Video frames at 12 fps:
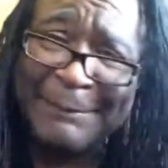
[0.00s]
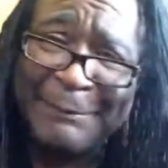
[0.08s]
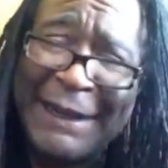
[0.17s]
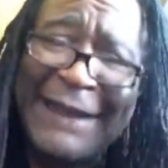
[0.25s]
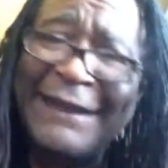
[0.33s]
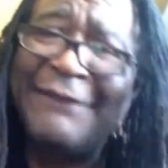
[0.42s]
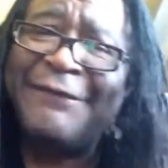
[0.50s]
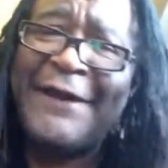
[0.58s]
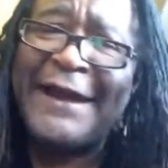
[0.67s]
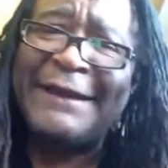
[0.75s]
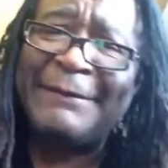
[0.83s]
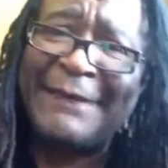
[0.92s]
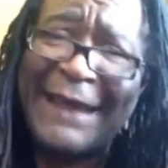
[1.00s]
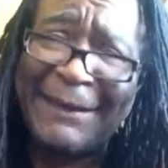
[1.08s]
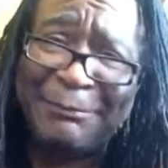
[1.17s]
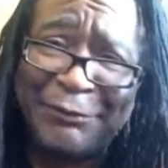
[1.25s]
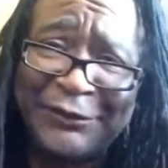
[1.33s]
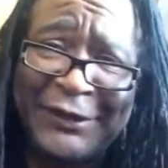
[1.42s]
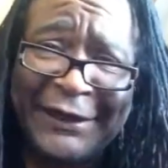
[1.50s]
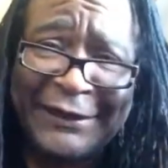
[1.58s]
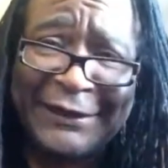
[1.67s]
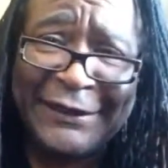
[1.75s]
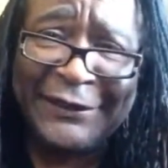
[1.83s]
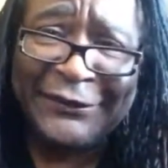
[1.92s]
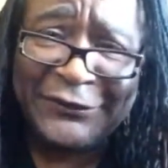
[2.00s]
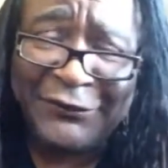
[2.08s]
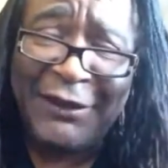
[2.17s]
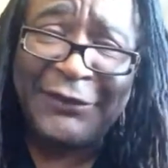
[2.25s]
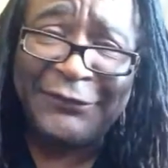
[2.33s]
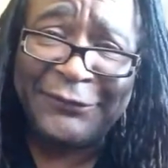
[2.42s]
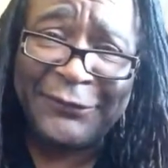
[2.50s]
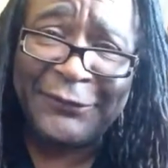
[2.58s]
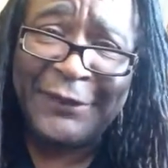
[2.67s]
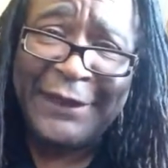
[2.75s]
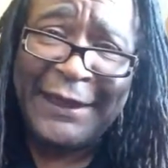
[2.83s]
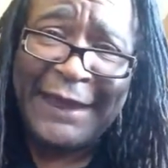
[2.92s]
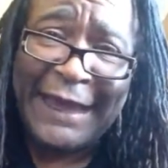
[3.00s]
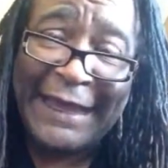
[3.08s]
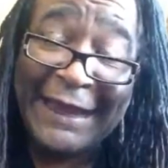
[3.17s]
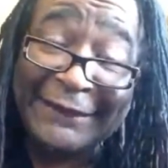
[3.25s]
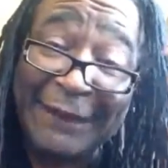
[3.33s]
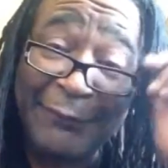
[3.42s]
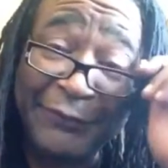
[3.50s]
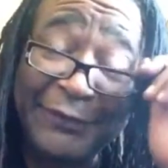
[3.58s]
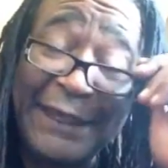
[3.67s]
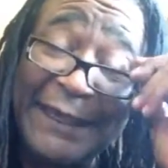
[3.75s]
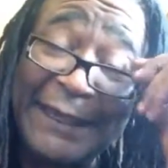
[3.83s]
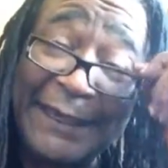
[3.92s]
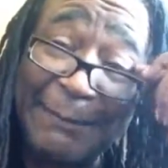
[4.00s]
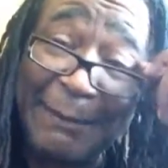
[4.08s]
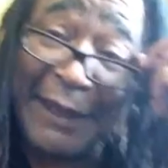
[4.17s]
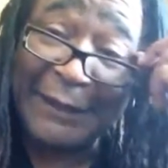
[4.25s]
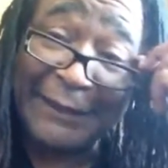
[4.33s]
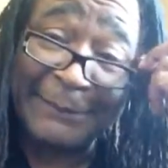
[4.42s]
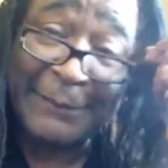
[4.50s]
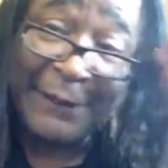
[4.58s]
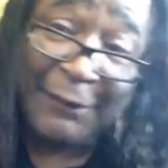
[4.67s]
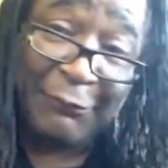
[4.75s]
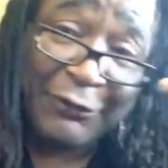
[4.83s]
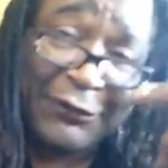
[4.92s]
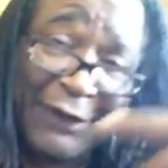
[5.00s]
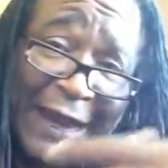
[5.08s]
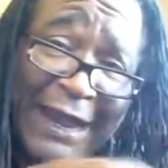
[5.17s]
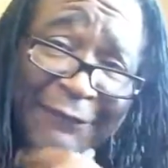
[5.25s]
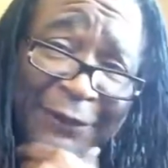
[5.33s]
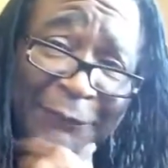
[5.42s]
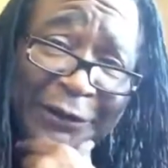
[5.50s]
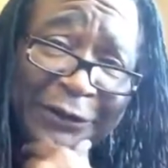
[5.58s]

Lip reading: but I didn't find it that particularly stressful. And as I was thinking about it, when you're having